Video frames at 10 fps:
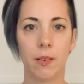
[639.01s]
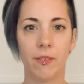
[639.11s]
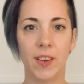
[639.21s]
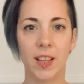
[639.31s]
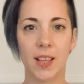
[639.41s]

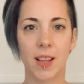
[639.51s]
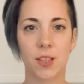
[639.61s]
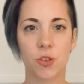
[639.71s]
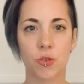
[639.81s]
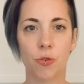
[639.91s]
Feeling that
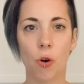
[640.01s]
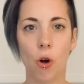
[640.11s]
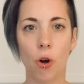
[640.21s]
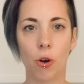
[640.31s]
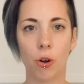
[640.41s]

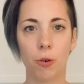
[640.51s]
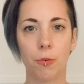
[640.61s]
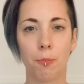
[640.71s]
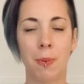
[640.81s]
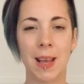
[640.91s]
strong
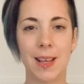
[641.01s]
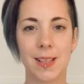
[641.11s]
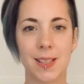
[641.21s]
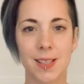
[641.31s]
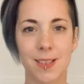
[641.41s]

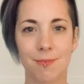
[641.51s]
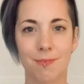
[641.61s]
base.